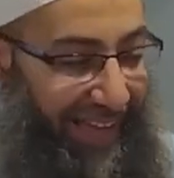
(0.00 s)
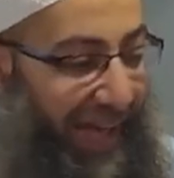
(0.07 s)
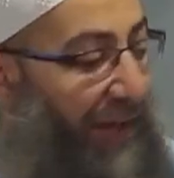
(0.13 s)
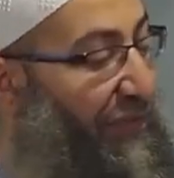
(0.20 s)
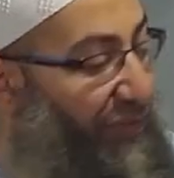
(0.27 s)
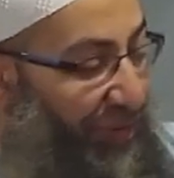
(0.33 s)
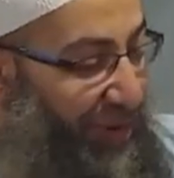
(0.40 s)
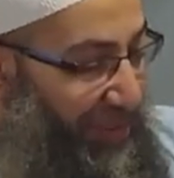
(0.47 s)

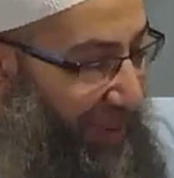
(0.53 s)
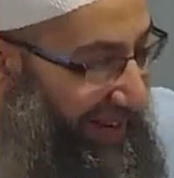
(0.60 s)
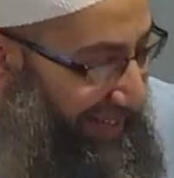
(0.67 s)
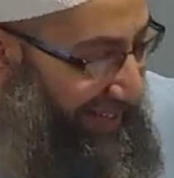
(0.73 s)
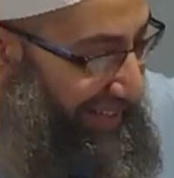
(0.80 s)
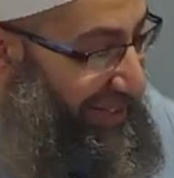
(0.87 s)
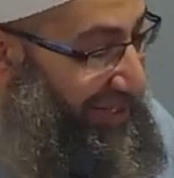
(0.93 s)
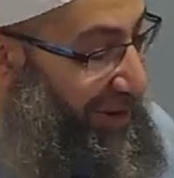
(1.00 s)

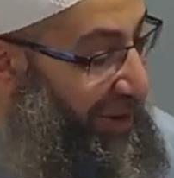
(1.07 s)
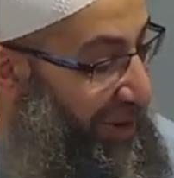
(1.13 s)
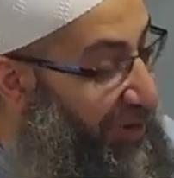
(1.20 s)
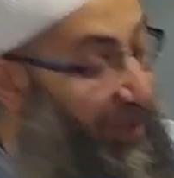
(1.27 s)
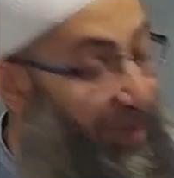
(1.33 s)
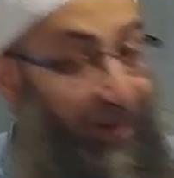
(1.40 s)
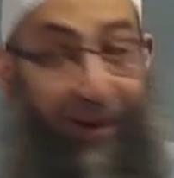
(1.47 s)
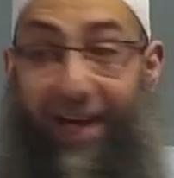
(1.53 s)
Everybody, there's a
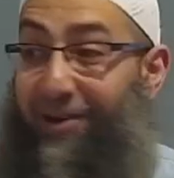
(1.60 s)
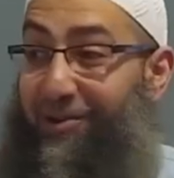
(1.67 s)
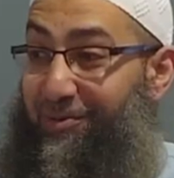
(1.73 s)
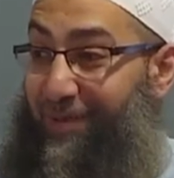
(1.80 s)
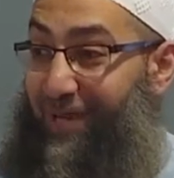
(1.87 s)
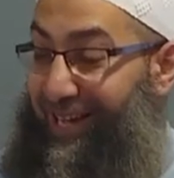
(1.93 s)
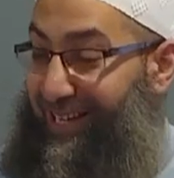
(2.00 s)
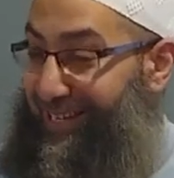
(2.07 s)
whole crowd
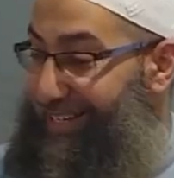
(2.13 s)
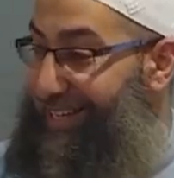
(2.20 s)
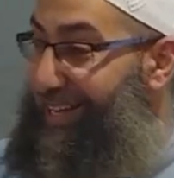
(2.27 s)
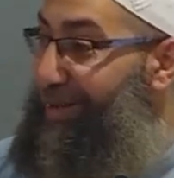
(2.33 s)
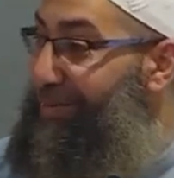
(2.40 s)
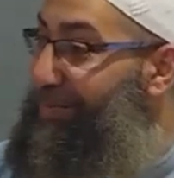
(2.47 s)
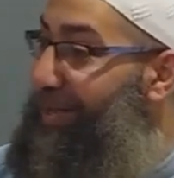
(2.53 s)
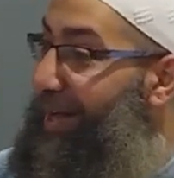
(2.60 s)

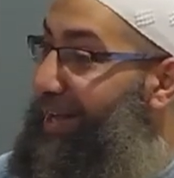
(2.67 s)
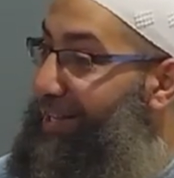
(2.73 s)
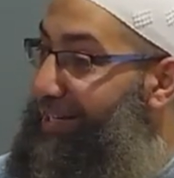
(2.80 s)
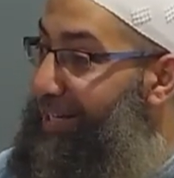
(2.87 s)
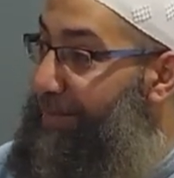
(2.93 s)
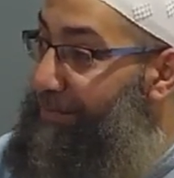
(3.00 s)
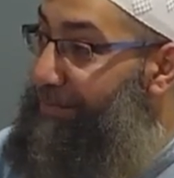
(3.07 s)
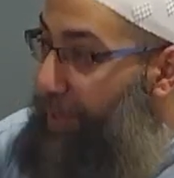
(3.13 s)
behind
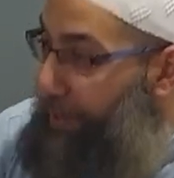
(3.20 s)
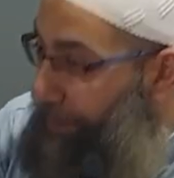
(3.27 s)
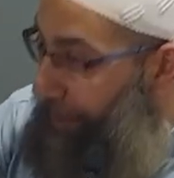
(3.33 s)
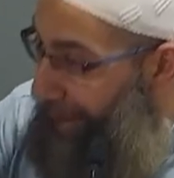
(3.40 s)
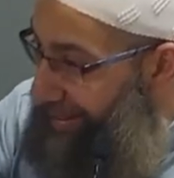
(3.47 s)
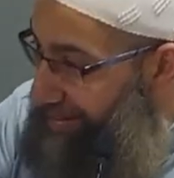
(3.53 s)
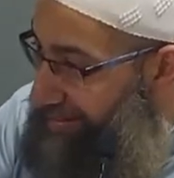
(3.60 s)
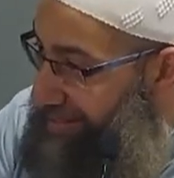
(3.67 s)
him,
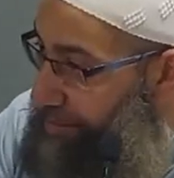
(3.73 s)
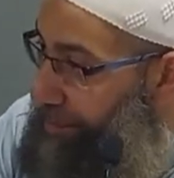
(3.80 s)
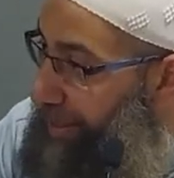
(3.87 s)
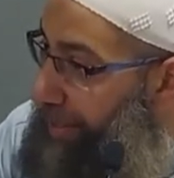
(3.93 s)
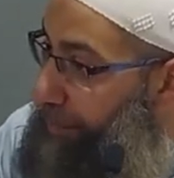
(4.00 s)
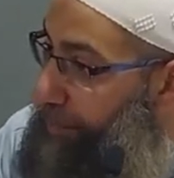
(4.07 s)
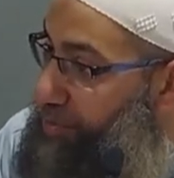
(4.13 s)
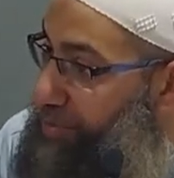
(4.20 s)
pens and
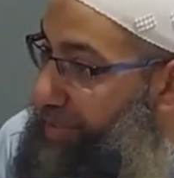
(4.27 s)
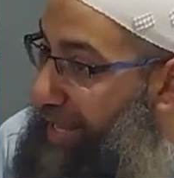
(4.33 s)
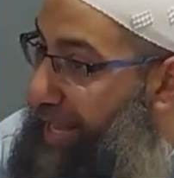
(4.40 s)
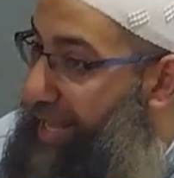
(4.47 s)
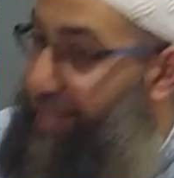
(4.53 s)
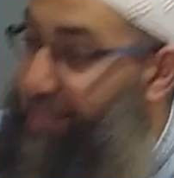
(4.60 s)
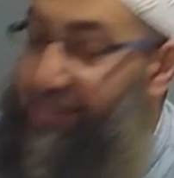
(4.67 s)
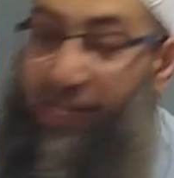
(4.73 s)
papers in
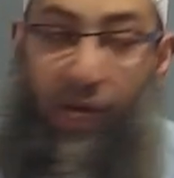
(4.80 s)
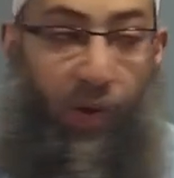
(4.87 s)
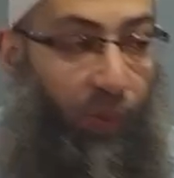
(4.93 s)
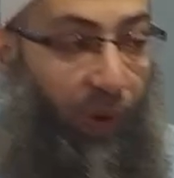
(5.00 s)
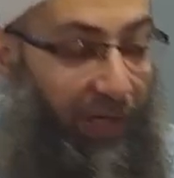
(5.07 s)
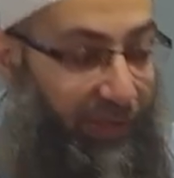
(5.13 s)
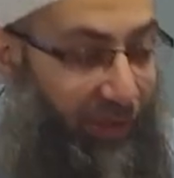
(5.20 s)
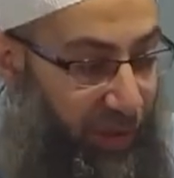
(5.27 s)
hand,
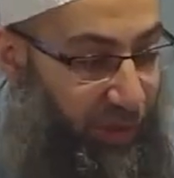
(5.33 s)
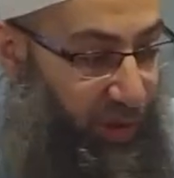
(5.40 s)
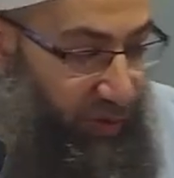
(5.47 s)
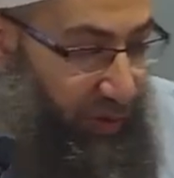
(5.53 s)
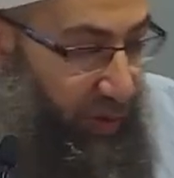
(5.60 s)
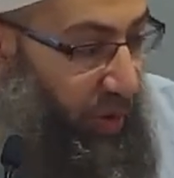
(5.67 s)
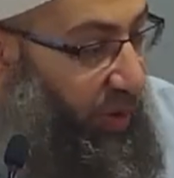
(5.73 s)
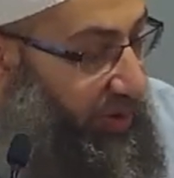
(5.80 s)
wanting to
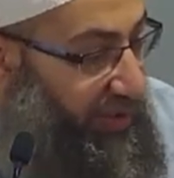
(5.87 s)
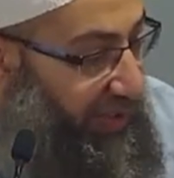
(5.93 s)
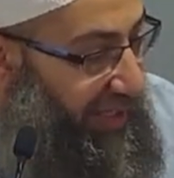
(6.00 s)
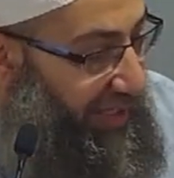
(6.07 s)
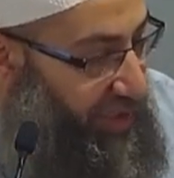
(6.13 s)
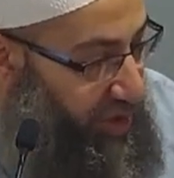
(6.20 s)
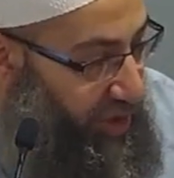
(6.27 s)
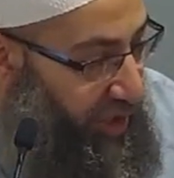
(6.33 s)
record the
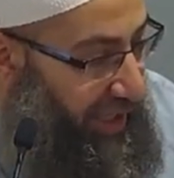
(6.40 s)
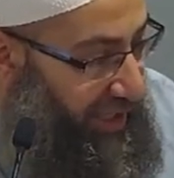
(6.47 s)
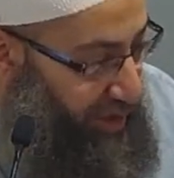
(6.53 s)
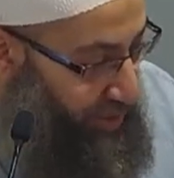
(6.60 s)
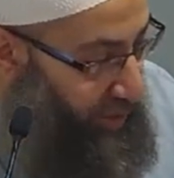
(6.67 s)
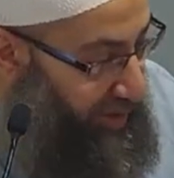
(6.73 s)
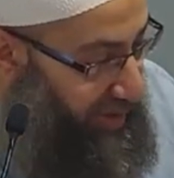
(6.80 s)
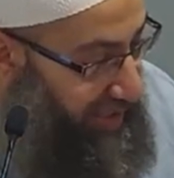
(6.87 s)

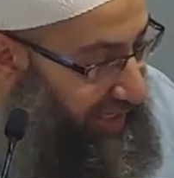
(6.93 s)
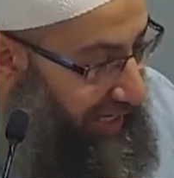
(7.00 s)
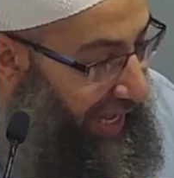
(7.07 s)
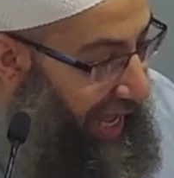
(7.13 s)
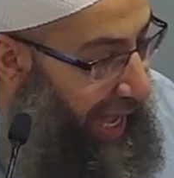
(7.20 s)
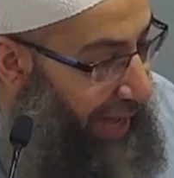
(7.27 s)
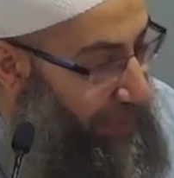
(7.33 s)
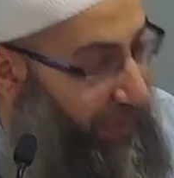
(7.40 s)
exchange. What's going to
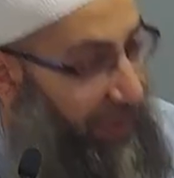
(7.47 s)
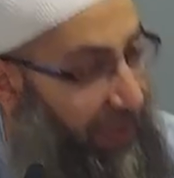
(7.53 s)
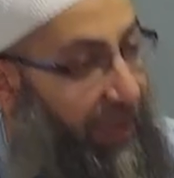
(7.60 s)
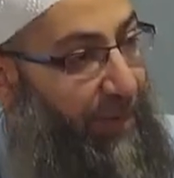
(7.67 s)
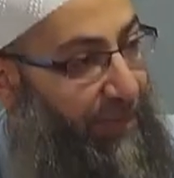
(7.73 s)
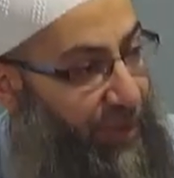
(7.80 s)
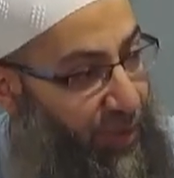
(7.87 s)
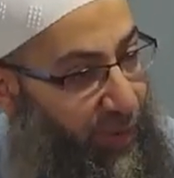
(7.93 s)
happen
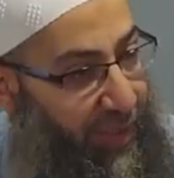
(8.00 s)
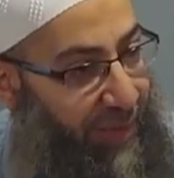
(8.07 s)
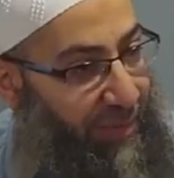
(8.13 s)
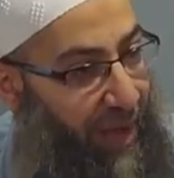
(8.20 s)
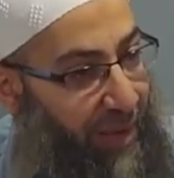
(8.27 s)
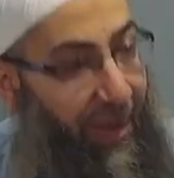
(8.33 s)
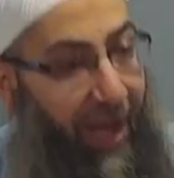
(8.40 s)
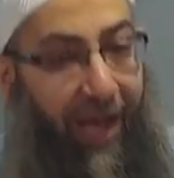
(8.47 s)
between
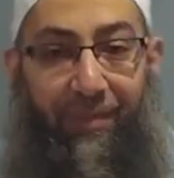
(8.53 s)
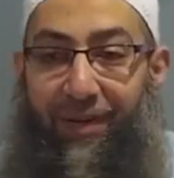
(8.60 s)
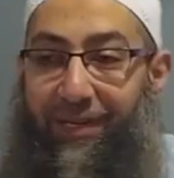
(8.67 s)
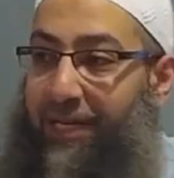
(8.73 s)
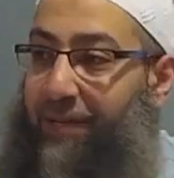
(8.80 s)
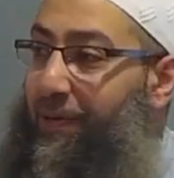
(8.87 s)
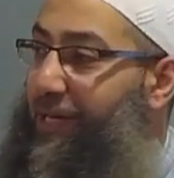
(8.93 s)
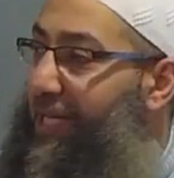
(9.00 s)
Imam Ahmad
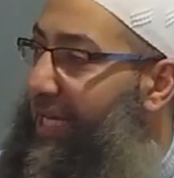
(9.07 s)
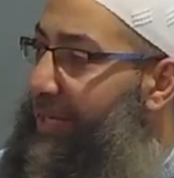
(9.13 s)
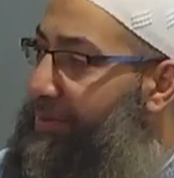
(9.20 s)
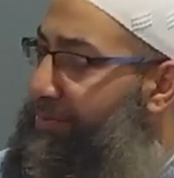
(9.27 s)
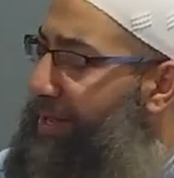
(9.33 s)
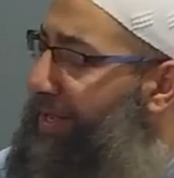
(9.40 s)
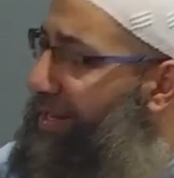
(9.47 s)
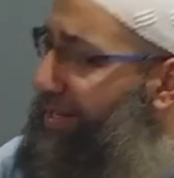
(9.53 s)
and Baqi
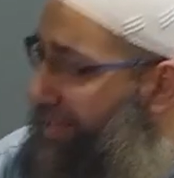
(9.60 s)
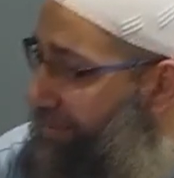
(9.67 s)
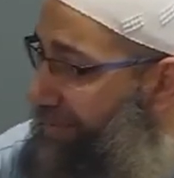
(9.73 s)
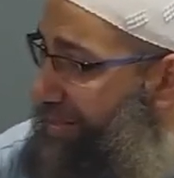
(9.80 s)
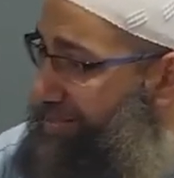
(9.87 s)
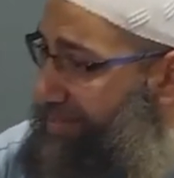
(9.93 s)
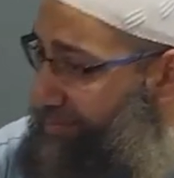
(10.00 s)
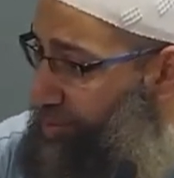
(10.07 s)
ibn Makhlad? And he
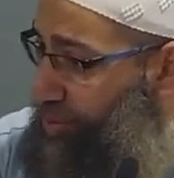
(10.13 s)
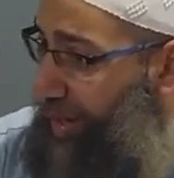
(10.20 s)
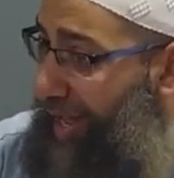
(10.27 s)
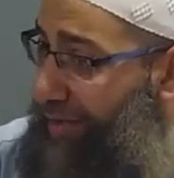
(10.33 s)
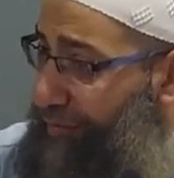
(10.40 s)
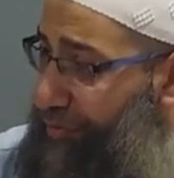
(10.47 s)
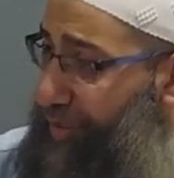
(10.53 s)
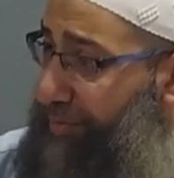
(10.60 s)
made some
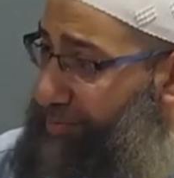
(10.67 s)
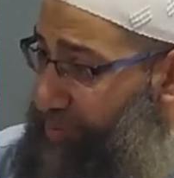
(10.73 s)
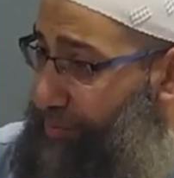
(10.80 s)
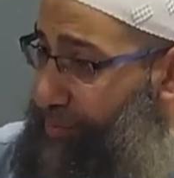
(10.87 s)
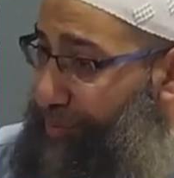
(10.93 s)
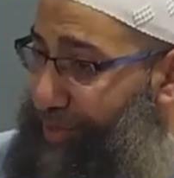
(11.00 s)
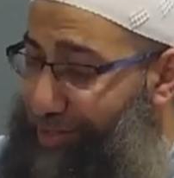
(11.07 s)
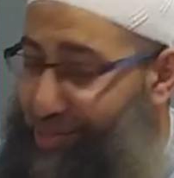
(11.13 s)
dua for him, some
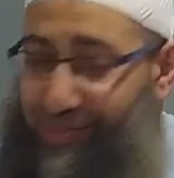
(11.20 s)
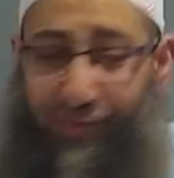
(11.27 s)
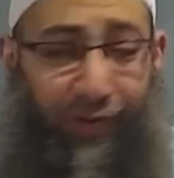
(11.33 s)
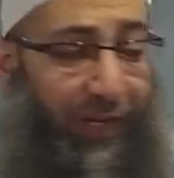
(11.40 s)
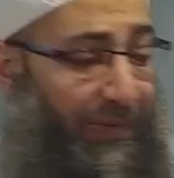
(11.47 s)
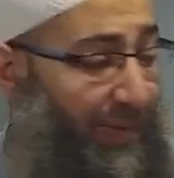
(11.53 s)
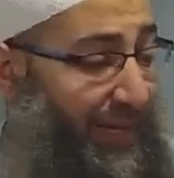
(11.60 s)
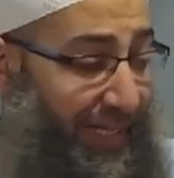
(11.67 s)
prayers for
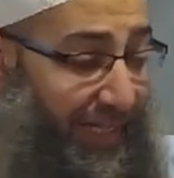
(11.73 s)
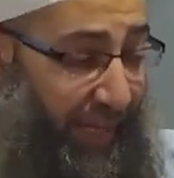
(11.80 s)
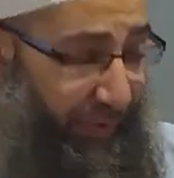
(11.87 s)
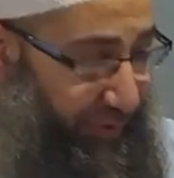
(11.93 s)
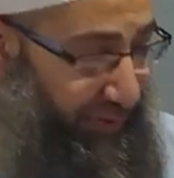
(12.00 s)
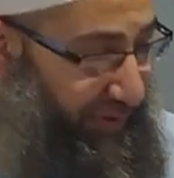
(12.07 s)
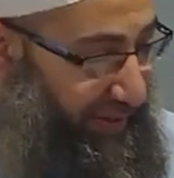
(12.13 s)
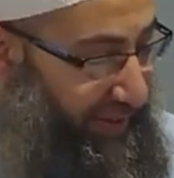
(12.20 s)
him, and he
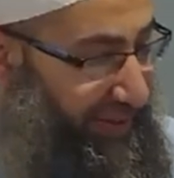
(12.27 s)
left.